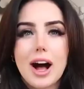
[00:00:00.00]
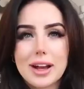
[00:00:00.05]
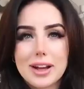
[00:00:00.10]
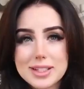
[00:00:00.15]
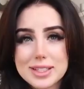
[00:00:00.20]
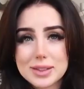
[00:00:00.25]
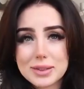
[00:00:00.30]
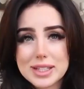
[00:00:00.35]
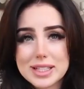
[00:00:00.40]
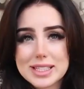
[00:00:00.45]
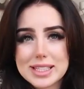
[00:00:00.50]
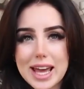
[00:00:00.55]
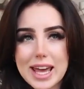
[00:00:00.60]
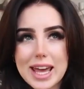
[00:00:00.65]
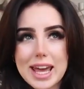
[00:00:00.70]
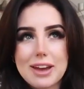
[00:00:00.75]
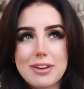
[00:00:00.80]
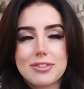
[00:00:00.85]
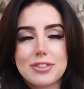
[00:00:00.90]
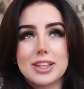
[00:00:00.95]
I also want to
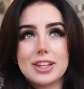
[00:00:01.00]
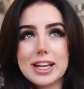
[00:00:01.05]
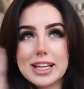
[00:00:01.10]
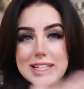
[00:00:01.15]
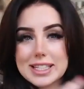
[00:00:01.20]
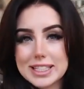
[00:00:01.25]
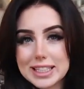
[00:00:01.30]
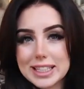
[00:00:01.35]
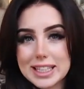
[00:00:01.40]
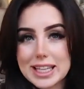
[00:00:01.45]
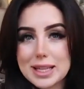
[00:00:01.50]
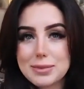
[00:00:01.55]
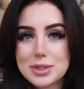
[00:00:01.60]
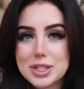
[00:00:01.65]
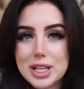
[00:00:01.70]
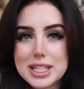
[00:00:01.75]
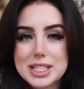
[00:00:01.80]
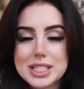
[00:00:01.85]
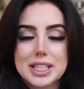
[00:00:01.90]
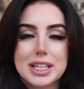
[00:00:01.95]
say, if the lighting keeps
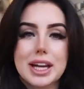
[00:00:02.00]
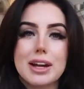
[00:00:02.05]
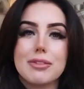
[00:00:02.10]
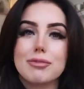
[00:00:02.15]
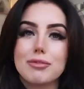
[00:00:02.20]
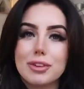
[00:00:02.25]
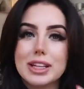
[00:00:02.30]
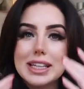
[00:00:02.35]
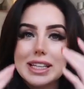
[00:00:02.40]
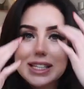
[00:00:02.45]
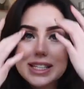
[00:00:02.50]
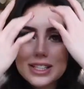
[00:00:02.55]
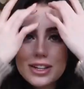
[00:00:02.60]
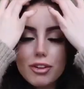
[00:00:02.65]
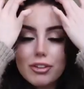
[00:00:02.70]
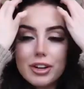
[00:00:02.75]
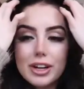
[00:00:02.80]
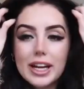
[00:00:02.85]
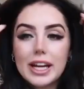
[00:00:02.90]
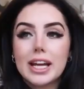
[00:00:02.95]
changing, I'm really
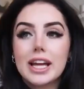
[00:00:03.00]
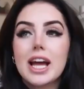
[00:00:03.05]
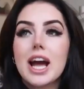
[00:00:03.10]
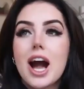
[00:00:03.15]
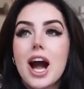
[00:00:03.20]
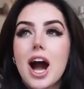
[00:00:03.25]
sorry.